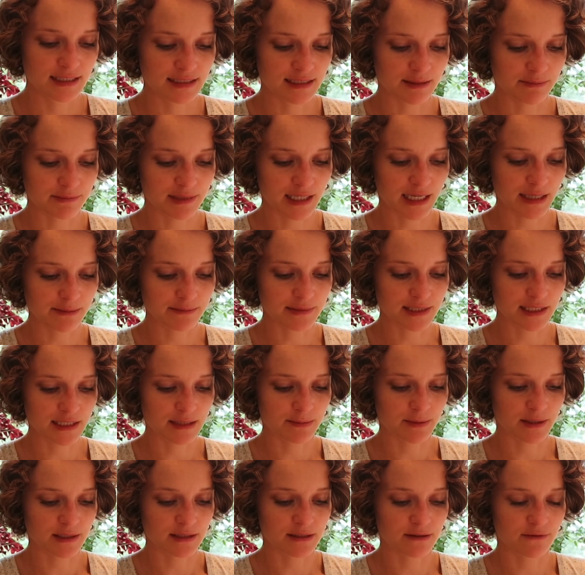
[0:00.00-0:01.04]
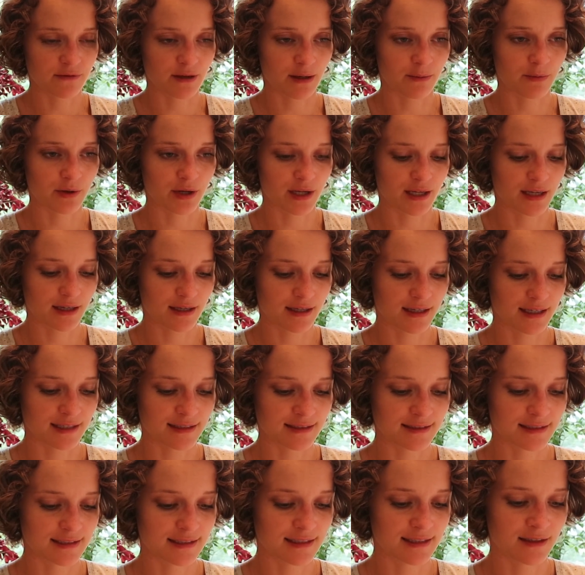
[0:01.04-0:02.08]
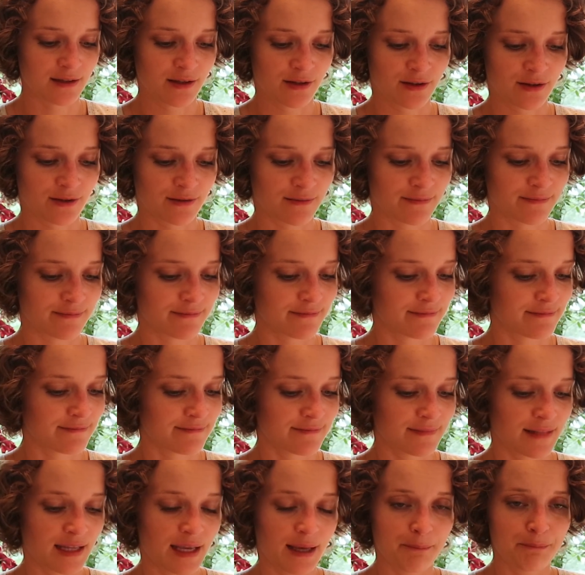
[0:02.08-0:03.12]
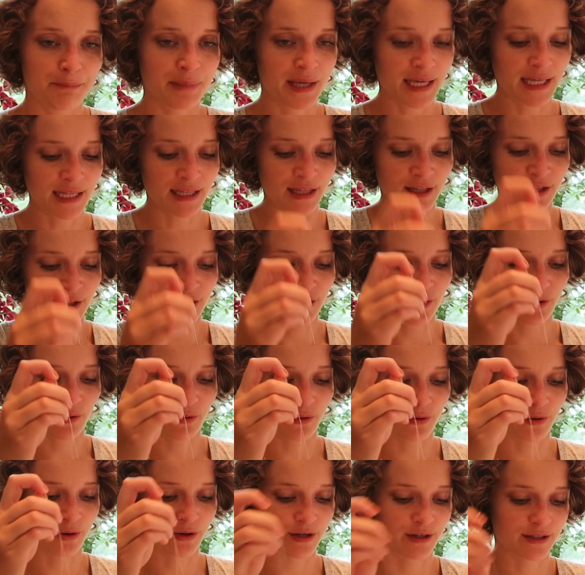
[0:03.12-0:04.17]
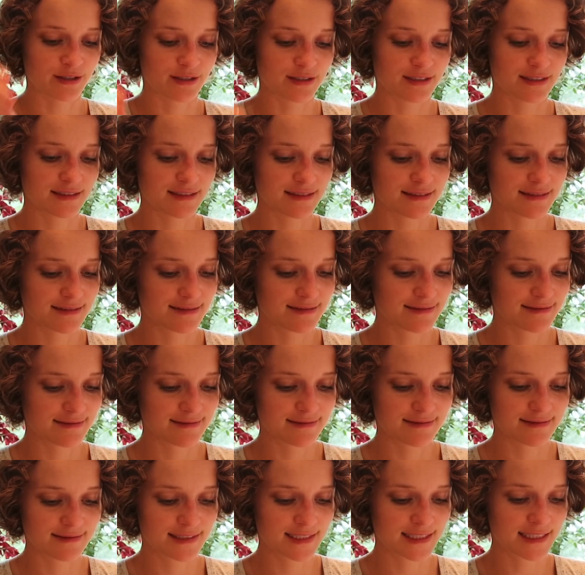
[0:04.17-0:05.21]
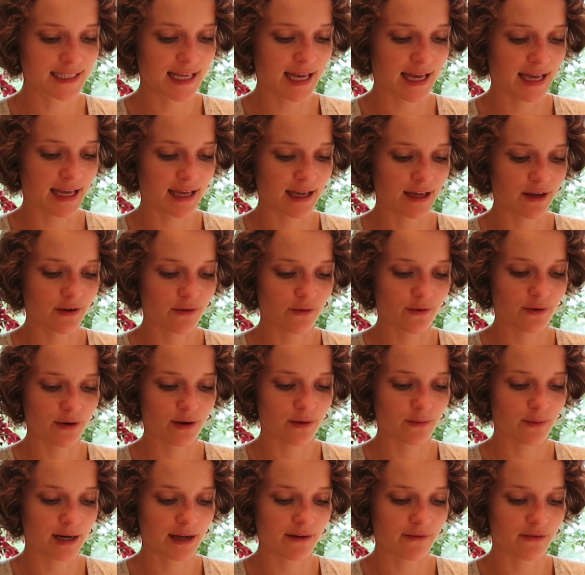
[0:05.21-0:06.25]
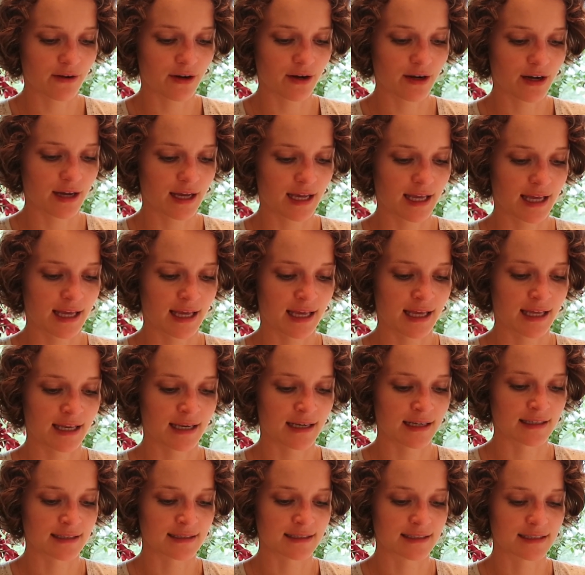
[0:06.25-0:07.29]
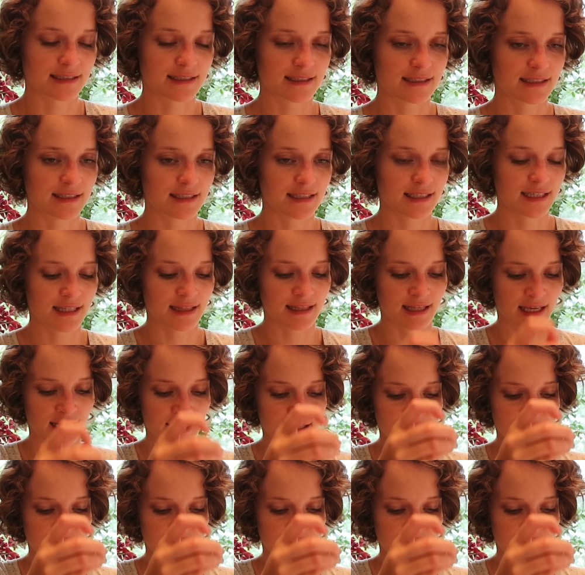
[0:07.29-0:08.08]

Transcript: sometimes expensive fabric can still pill or snag or whatever, and in the